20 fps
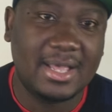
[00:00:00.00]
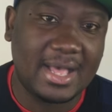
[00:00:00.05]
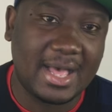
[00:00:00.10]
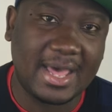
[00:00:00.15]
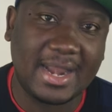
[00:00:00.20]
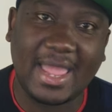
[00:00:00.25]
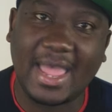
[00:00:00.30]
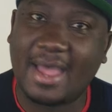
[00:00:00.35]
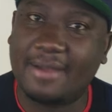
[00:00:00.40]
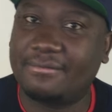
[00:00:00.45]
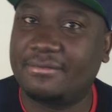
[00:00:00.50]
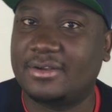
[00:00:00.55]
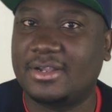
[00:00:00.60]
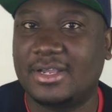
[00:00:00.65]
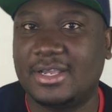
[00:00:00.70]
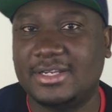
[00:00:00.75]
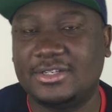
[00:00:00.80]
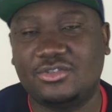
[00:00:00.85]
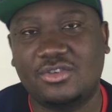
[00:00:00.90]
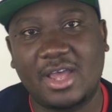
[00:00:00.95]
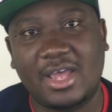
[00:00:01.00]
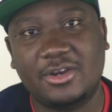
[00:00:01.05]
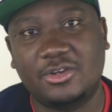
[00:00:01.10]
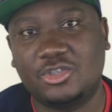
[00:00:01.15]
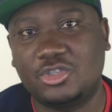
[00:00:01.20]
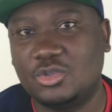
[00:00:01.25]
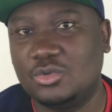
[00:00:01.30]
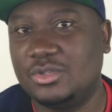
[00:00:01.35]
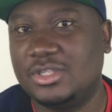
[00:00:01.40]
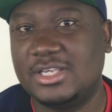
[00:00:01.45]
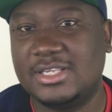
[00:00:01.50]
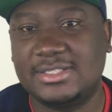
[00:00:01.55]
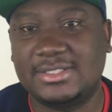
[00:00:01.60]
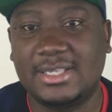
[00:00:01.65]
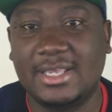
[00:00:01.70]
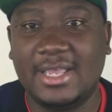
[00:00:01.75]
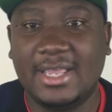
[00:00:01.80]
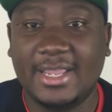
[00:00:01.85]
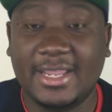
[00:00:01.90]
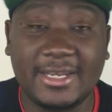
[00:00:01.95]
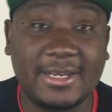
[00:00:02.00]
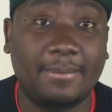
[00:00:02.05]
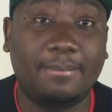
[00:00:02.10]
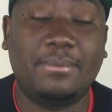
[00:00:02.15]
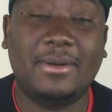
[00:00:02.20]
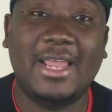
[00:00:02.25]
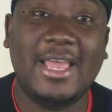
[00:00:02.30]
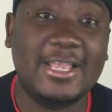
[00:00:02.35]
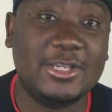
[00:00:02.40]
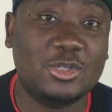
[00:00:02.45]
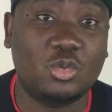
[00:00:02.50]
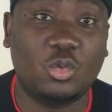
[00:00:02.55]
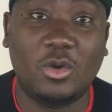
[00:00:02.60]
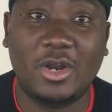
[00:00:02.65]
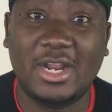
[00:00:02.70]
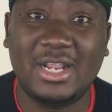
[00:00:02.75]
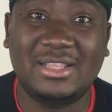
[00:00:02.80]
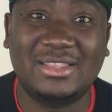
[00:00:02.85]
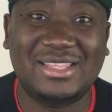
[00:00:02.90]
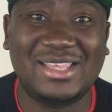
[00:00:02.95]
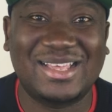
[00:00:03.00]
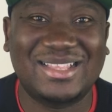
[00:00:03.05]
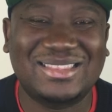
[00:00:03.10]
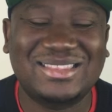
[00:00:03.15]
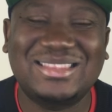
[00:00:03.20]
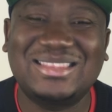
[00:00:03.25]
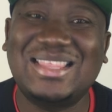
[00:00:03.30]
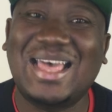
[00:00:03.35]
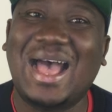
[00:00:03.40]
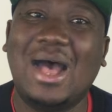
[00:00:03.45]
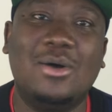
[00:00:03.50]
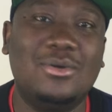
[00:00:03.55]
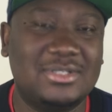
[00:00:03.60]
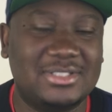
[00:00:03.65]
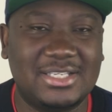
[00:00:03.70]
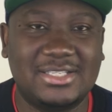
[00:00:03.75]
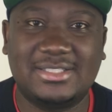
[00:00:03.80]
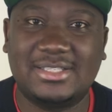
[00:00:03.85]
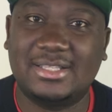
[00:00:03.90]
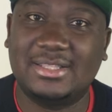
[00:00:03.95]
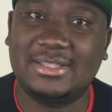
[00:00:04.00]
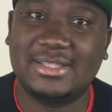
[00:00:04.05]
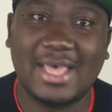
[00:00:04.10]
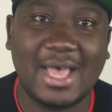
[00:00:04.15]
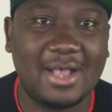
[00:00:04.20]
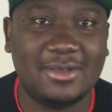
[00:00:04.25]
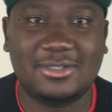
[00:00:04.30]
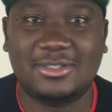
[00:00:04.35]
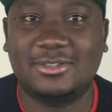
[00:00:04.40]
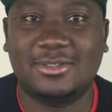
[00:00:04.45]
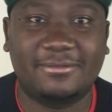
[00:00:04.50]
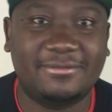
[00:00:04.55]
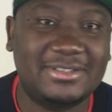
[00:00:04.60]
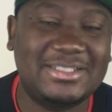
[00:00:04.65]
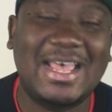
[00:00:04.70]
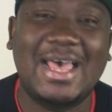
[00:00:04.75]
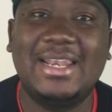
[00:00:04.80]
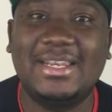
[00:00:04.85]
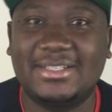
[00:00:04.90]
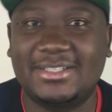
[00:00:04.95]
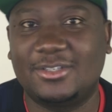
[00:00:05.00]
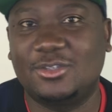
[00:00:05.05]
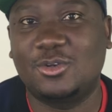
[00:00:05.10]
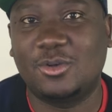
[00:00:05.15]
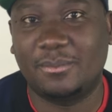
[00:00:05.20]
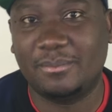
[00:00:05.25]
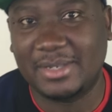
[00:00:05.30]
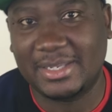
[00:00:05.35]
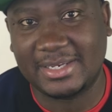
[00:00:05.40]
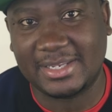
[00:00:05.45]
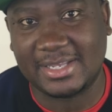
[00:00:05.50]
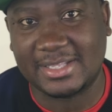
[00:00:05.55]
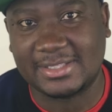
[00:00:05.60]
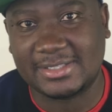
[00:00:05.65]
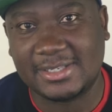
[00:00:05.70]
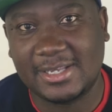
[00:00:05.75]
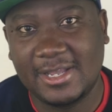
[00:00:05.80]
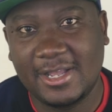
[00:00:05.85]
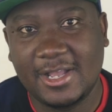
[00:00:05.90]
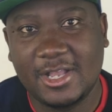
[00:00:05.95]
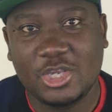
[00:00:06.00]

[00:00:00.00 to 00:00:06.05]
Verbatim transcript: out of Africa and trying to do this in a place where there are thousands and thousands of talented comedians.